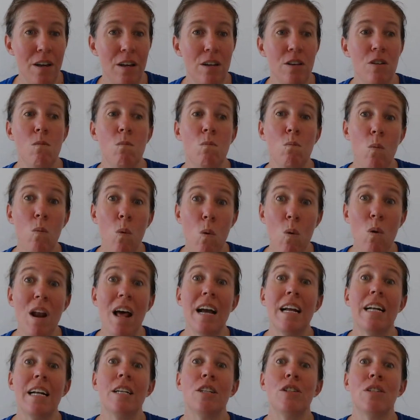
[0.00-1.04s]
you're more
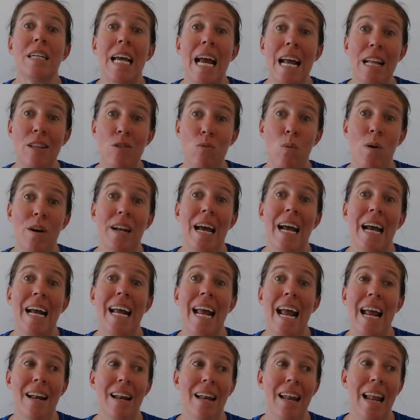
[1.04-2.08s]
likely to get one
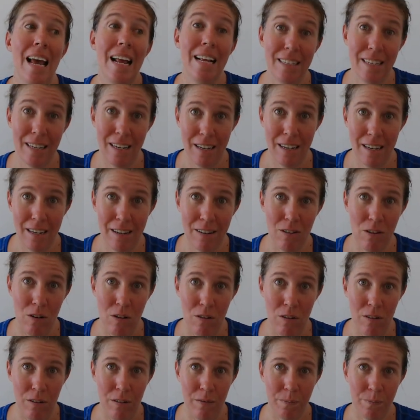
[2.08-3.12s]
again later
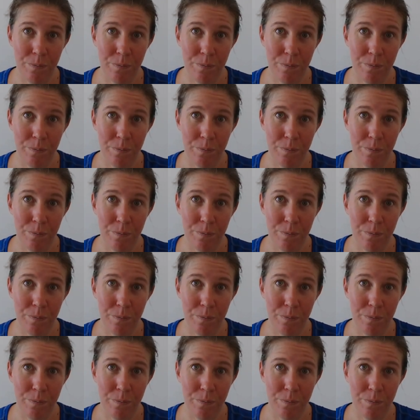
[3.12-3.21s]
on.